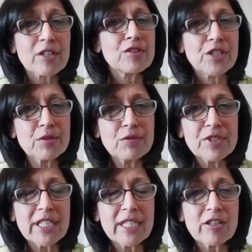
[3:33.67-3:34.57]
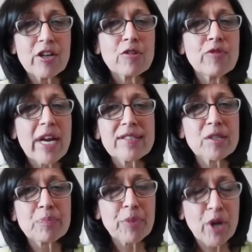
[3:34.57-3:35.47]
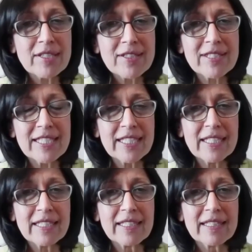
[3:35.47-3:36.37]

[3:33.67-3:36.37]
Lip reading: duty, reciprocity.